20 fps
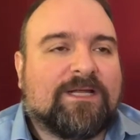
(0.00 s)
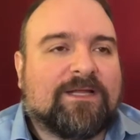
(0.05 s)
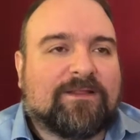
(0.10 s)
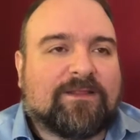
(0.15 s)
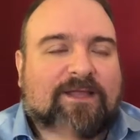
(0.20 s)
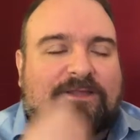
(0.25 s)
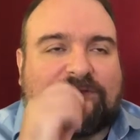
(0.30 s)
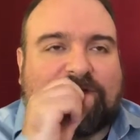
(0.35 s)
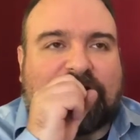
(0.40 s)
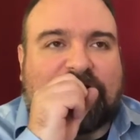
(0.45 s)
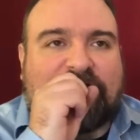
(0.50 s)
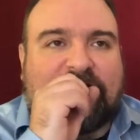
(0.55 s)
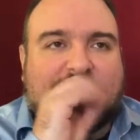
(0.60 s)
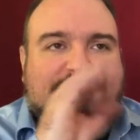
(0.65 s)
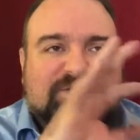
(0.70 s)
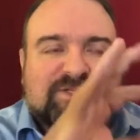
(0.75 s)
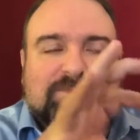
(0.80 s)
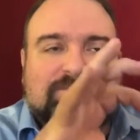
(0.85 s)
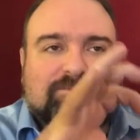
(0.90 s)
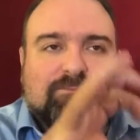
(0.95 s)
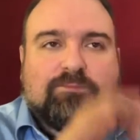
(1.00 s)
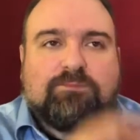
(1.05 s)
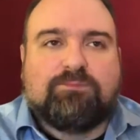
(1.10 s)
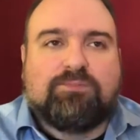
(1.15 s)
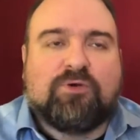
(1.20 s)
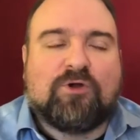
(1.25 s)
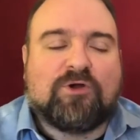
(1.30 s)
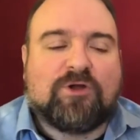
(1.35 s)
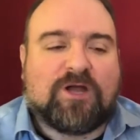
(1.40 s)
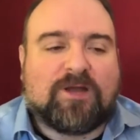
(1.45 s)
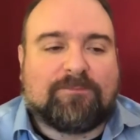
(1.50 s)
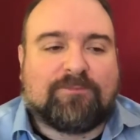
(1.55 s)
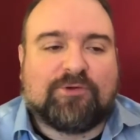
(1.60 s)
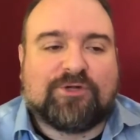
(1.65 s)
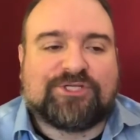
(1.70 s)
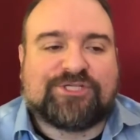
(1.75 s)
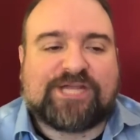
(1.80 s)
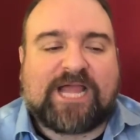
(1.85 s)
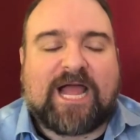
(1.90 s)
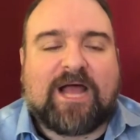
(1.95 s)
Like the lips
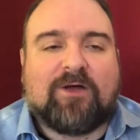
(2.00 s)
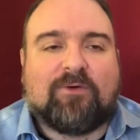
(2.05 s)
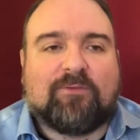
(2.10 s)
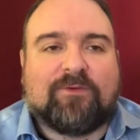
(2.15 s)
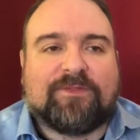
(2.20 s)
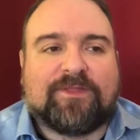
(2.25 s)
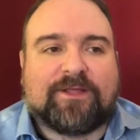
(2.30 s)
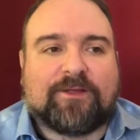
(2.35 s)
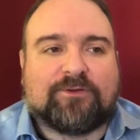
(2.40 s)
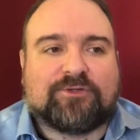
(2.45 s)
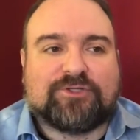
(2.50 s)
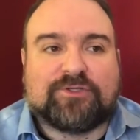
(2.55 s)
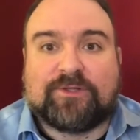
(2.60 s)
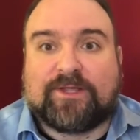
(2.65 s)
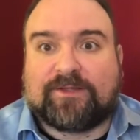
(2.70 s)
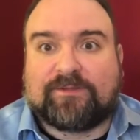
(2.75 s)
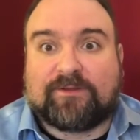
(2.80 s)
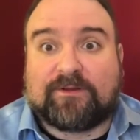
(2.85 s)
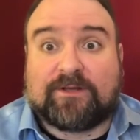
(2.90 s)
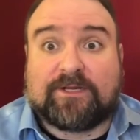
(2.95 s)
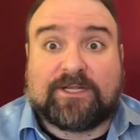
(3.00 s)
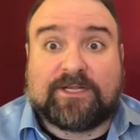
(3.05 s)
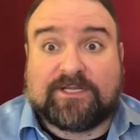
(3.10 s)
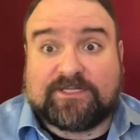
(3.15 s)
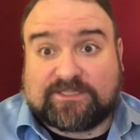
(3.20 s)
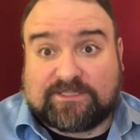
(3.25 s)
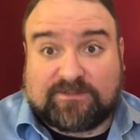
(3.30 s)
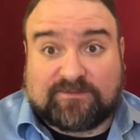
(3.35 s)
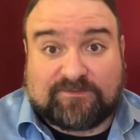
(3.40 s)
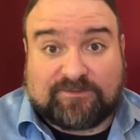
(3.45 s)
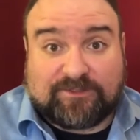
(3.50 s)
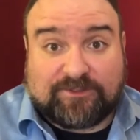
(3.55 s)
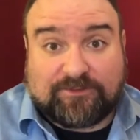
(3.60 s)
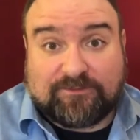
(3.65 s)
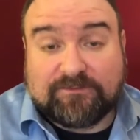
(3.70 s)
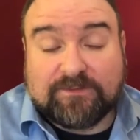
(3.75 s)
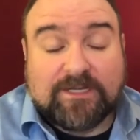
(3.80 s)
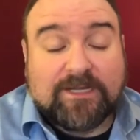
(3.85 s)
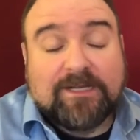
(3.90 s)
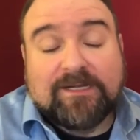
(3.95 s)
push out when they go too, like they're going to kiss their flute.
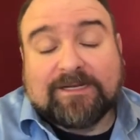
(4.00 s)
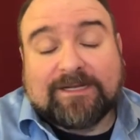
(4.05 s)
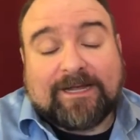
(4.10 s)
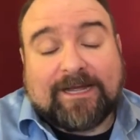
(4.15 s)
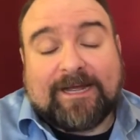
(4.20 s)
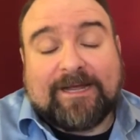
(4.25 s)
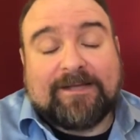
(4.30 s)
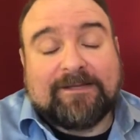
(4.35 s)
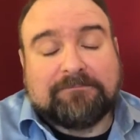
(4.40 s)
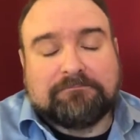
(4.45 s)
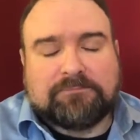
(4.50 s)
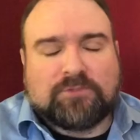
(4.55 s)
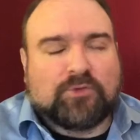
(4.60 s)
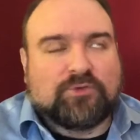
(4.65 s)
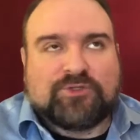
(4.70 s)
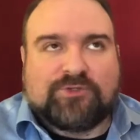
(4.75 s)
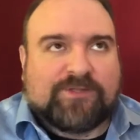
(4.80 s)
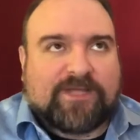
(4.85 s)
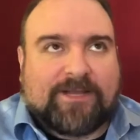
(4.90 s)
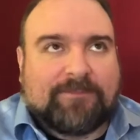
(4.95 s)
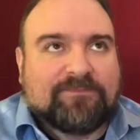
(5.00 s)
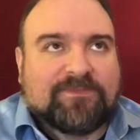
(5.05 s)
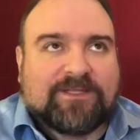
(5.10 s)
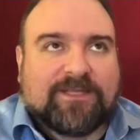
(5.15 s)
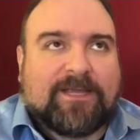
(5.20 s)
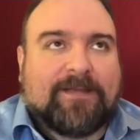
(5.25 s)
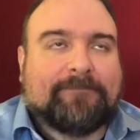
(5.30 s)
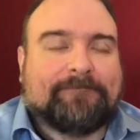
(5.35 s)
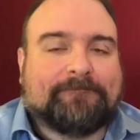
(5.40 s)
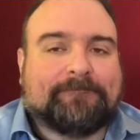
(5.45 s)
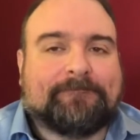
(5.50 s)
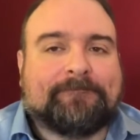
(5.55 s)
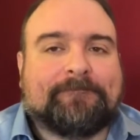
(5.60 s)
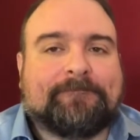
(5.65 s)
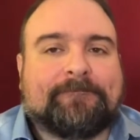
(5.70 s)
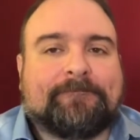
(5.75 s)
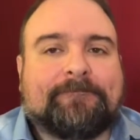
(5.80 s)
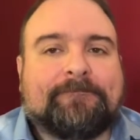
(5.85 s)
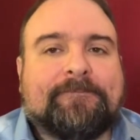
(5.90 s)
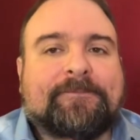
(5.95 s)
Okay? Don't do that. Okay?
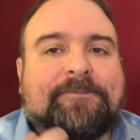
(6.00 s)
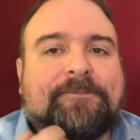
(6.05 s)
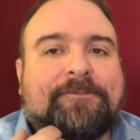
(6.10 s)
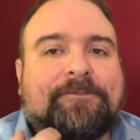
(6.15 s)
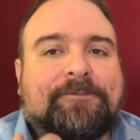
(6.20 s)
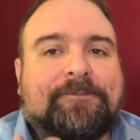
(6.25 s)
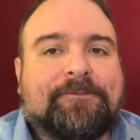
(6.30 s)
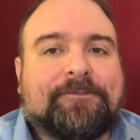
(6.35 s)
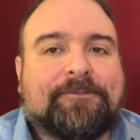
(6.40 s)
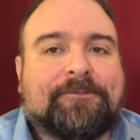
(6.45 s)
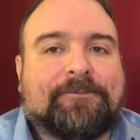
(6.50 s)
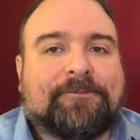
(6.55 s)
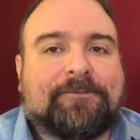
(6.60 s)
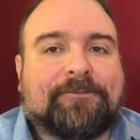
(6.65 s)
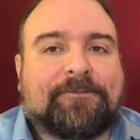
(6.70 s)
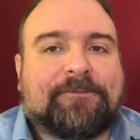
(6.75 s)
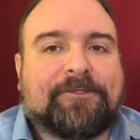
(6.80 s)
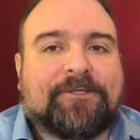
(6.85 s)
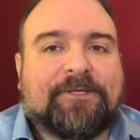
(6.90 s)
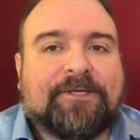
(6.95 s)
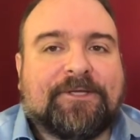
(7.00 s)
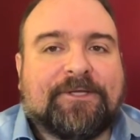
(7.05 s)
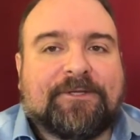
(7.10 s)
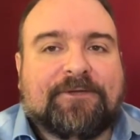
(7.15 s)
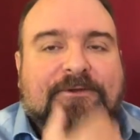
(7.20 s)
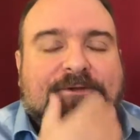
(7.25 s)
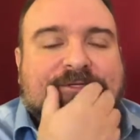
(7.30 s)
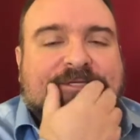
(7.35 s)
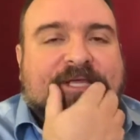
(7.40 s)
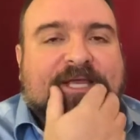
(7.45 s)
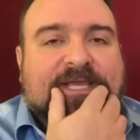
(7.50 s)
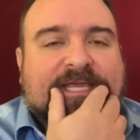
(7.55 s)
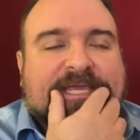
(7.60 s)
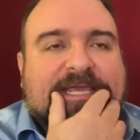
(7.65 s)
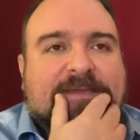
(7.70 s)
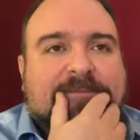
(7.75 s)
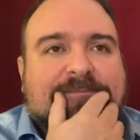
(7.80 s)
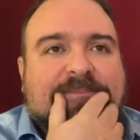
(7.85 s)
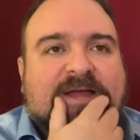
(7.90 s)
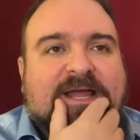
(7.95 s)
Too. You notice I
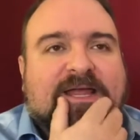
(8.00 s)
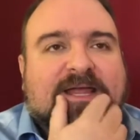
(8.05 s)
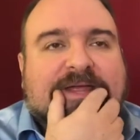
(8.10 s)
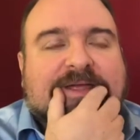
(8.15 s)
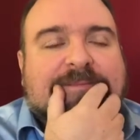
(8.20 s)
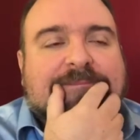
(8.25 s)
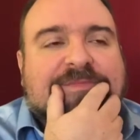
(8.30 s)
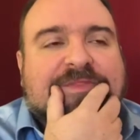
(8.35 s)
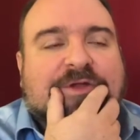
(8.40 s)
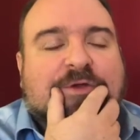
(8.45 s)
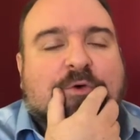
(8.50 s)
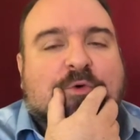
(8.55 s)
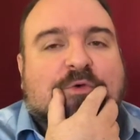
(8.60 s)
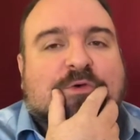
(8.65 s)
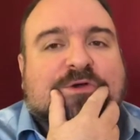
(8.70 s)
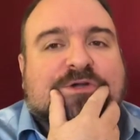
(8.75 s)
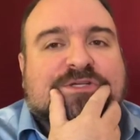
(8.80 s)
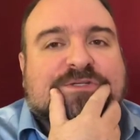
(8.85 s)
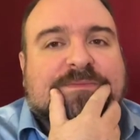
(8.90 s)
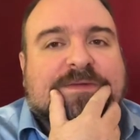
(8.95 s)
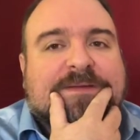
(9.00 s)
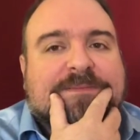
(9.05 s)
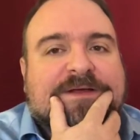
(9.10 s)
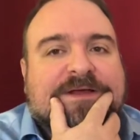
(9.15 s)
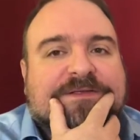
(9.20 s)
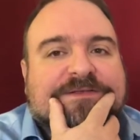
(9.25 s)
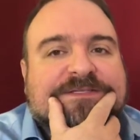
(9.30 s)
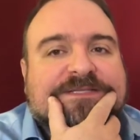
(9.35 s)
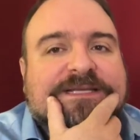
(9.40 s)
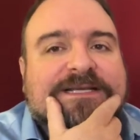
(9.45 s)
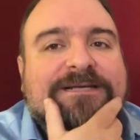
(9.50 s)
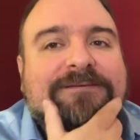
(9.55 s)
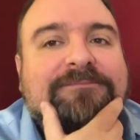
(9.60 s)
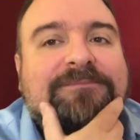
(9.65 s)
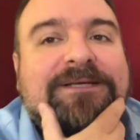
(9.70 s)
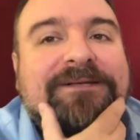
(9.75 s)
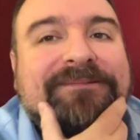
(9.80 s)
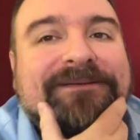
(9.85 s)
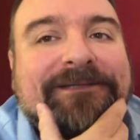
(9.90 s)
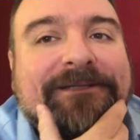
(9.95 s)
keep the corners of my mouth set.
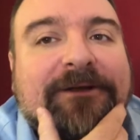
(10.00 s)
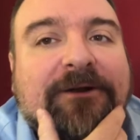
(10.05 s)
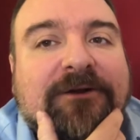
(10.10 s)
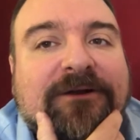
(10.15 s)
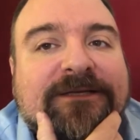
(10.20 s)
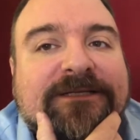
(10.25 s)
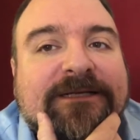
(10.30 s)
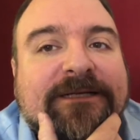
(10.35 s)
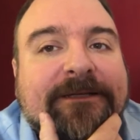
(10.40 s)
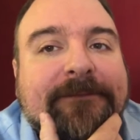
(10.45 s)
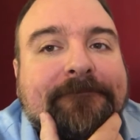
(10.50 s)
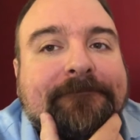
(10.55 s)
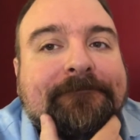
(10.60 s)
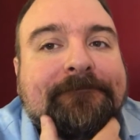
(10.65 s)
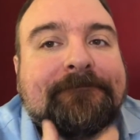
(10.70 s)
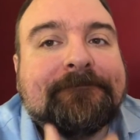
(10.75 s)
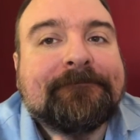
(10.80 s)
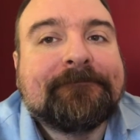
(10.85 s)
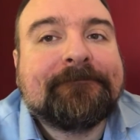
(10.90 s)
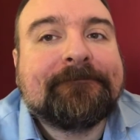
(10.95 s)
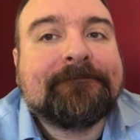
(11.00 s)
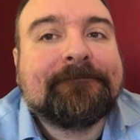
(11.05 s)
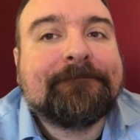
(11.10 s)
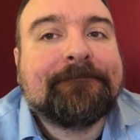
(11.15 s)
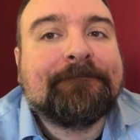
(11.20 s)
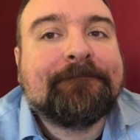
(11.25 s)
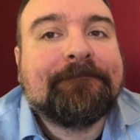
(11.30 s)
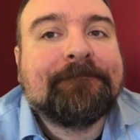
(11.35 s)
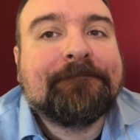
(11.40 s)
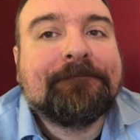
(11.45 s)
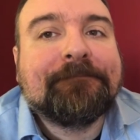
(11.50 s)
Maybe you notice. Too.